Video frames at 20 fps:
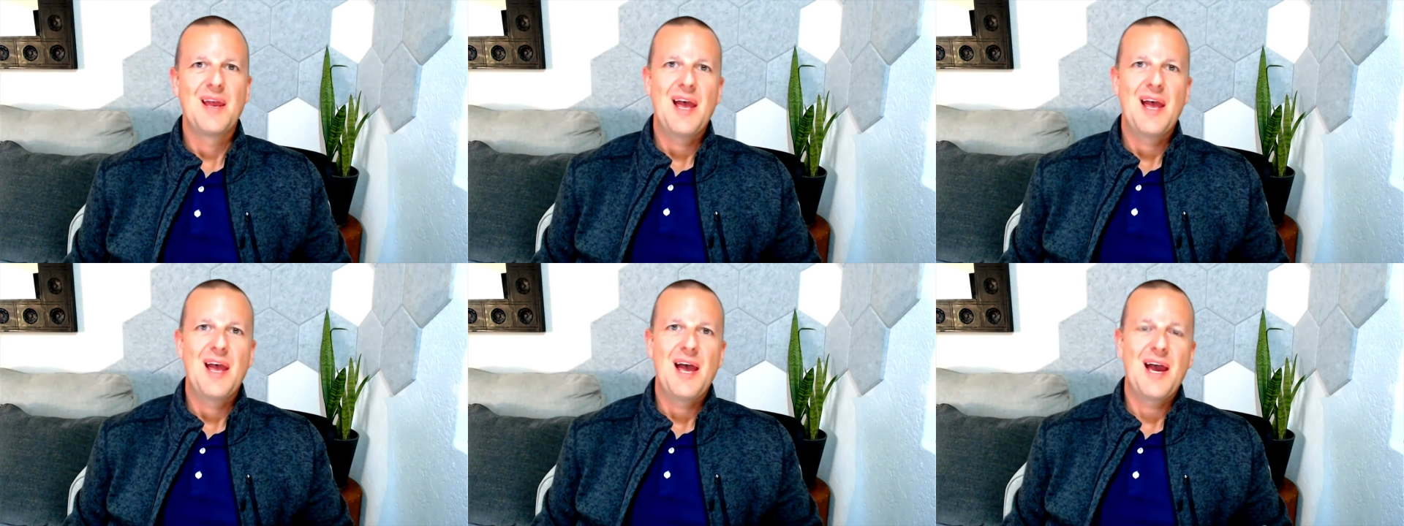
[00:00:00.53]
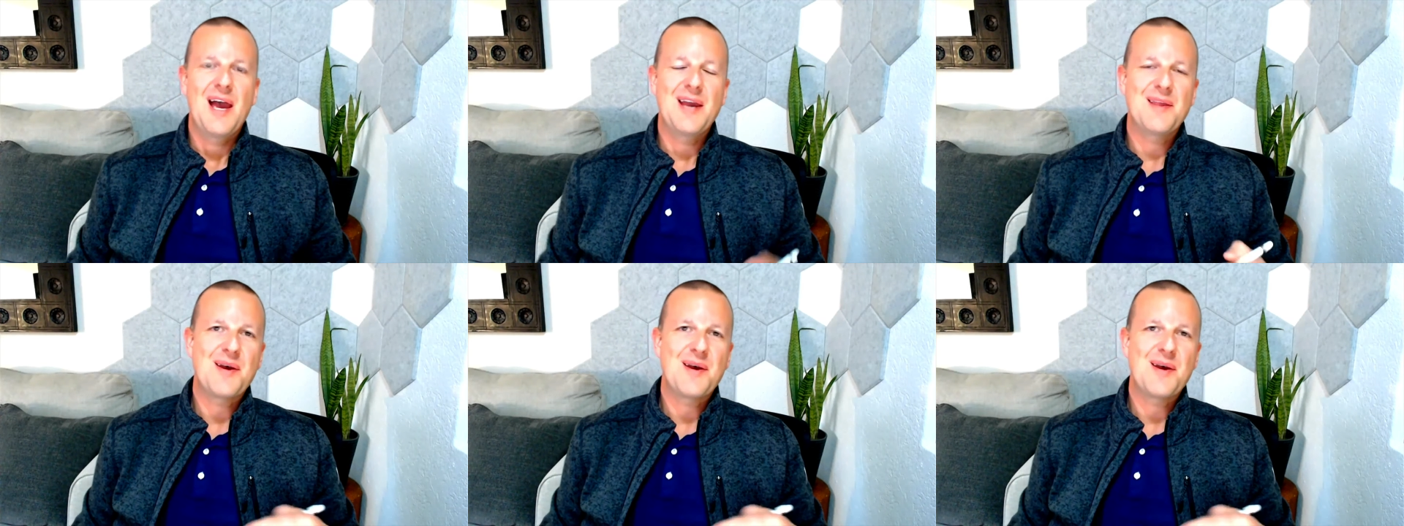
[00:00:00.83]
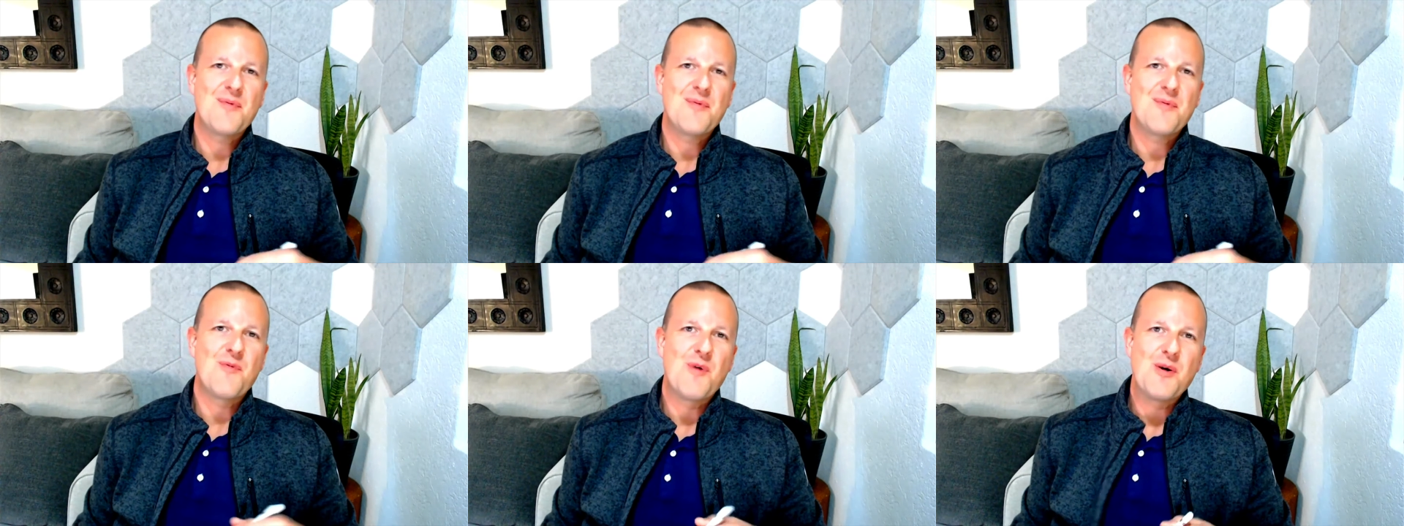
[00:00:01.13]
Hey
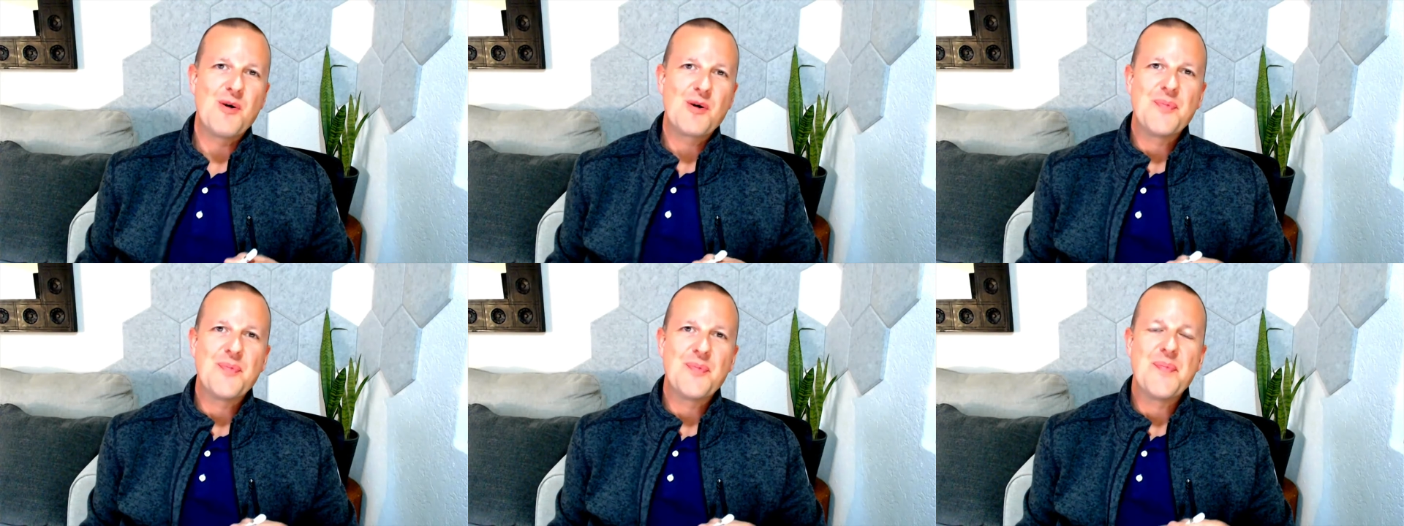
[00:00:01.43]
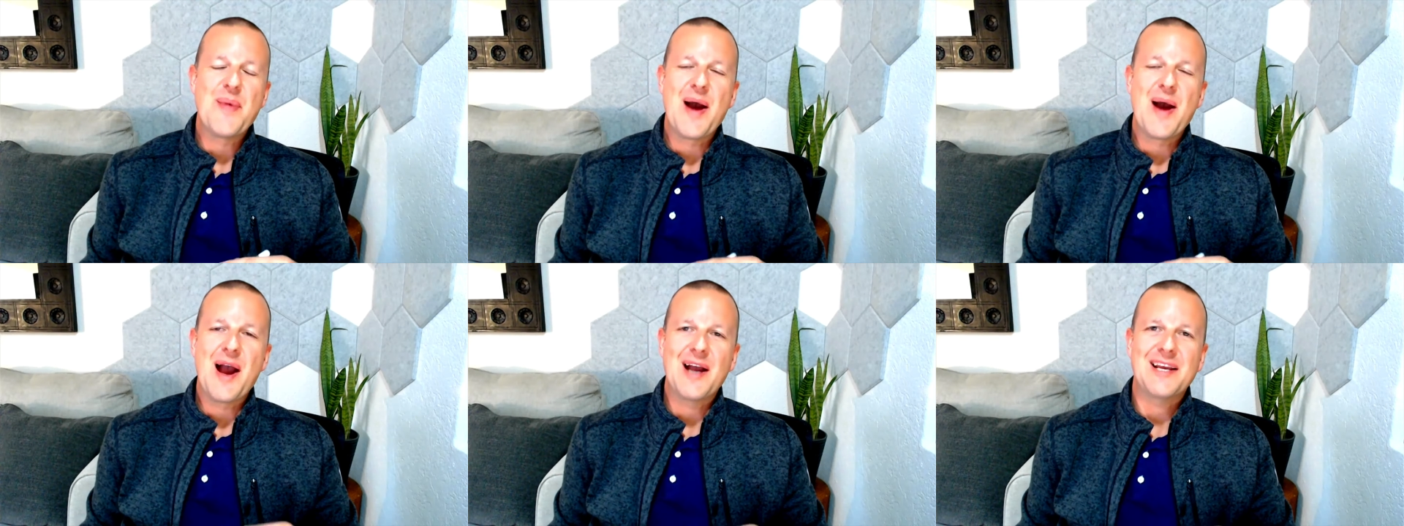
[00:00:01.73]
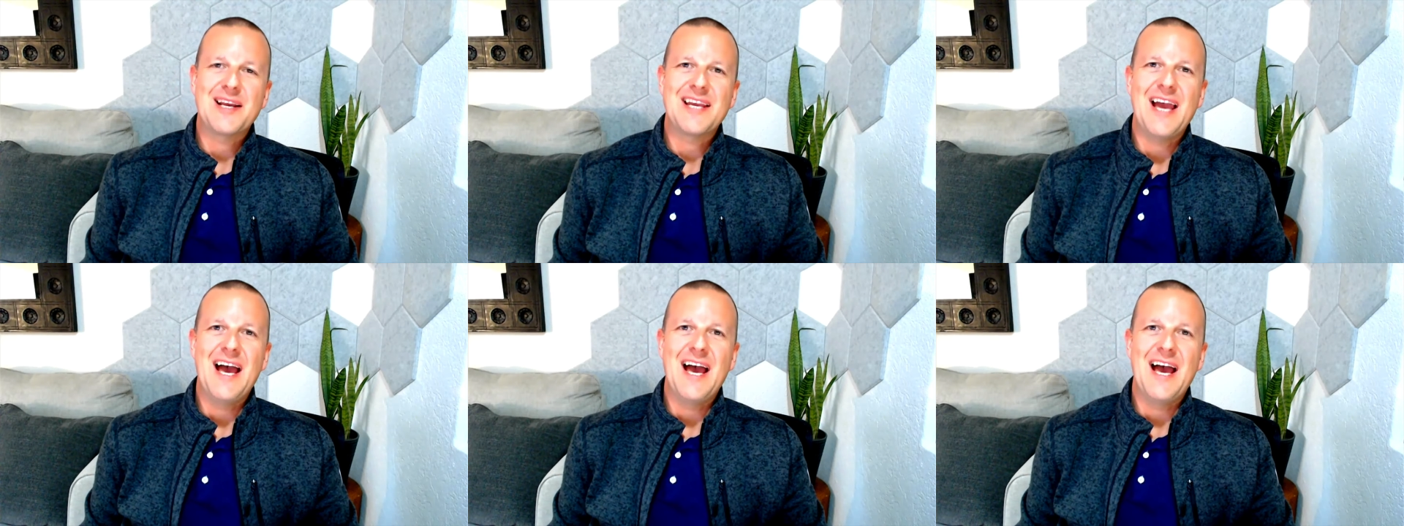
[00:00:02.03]
there, welcome
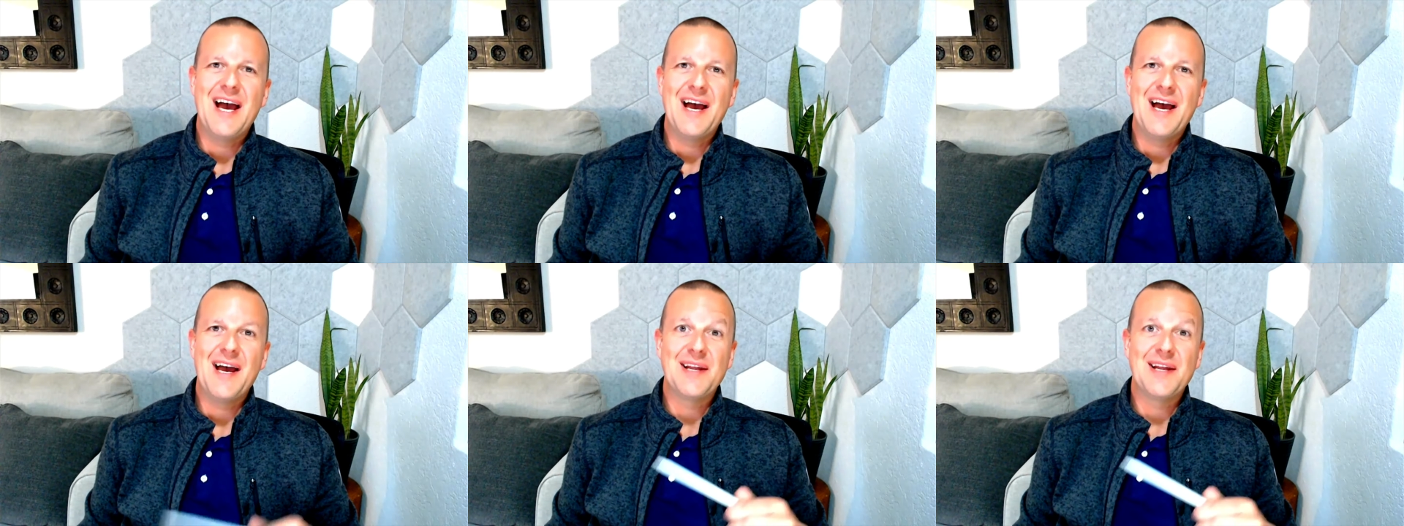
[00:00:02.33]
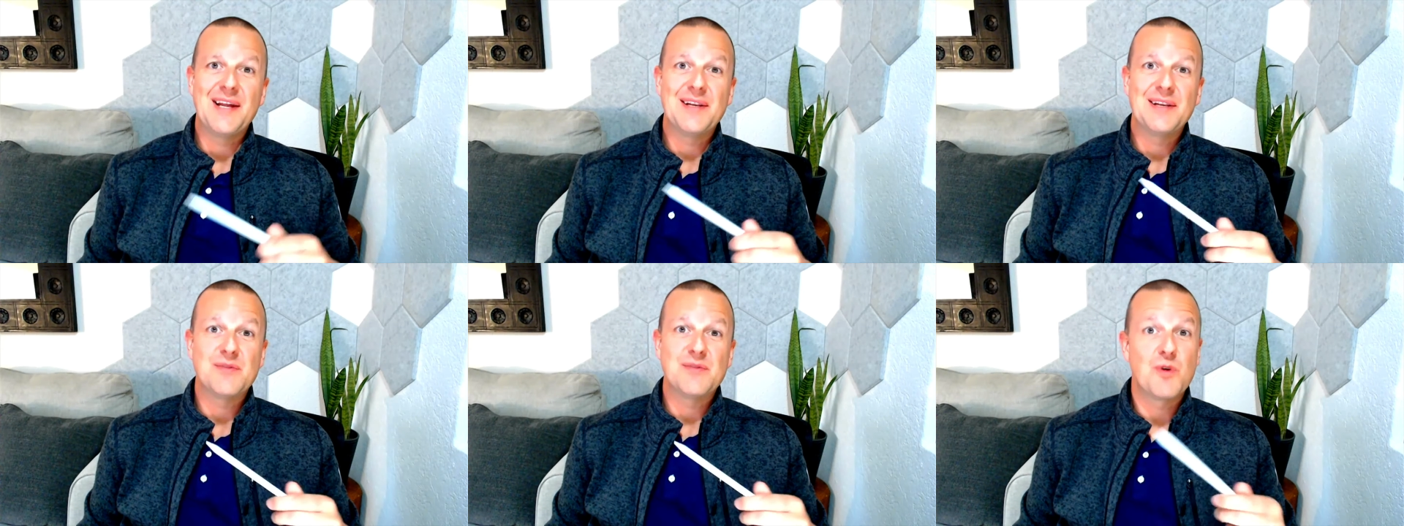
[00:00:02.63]
back. And